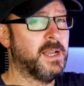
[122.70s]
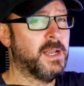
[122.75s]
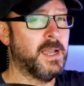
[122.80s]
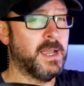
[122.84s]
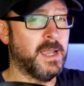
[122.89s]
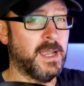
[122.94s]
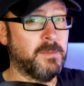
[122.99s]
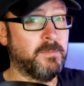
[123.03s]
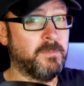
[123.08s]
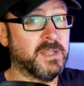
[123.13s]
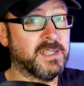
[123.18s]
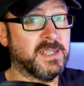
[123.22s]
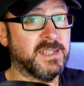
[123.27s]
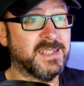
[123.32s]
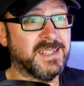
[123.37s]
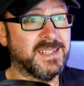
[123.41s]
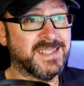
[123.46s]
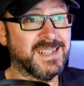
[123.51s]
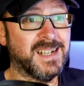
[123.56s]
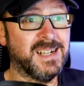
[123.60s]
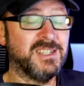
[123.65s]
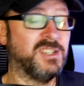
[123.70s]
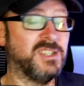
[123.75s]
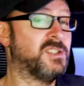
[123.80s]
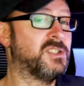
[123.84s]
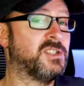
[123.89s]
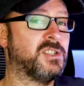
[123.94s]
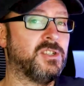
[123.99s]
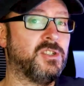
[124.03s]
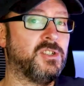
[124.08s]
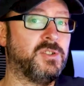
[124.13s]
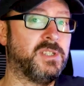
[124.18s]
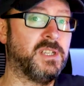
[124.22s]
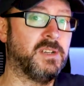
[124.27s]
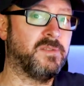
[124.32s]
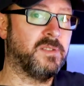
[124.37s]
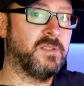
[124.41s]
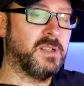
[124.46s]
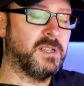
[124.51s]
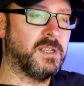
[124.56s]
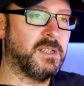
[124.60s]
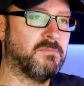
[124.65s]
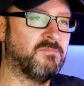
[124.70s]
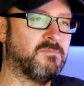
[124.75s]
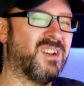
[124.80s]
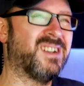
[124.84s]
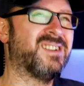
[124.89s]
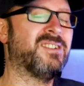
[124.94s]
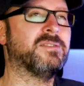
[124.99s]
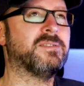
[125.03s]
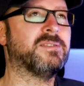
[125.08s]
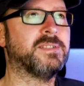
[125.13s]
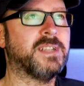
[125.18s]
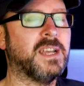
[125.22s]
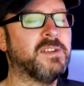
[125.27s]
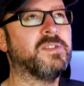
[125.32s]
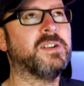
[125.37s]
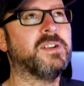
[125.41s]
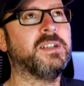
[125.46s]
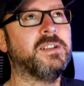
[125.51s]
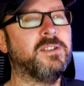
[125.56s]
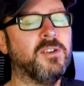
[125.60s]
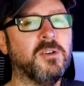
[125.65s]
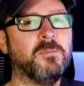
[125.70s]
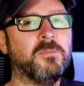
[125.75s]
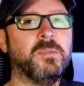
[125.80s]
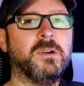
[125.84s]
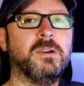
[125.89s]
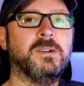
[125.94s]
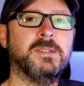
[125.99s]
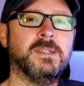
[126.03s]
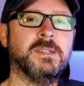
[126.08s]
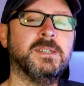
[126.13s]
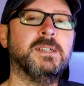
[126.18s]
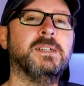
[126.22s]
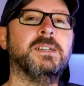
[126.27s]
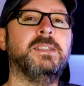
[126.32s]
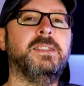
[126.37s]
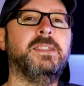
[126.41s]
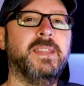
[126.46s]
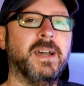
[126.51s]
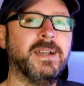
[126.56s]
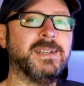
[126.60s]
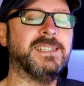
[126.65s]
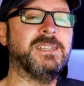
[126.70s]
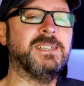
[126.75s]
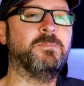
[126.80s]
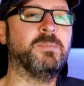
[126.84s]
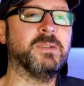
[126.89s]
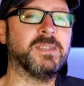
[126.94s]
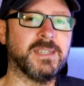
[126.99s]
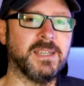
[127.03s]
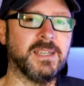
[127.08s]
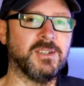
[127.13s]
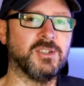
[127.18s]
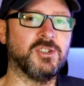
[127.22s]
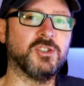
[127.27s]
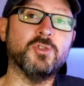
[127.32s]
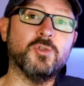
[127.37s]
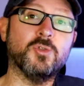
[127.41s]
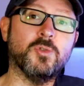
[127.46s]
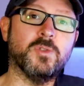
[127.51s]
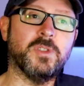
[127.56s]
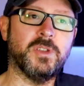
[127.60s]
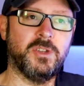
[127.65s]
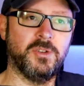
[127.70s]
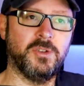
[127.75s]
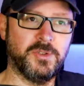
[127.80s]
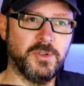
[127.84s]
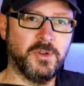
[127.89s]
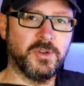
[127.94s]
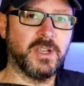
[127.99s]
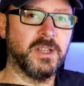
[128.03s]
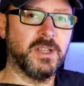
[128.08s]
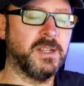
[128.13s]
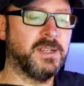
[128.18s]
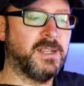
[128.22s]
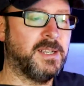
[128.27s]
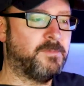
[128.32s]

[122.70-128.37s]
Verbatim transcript: in business intelligence, you're definitely, well, not definitely not, but ninety percent sure that you're not going to need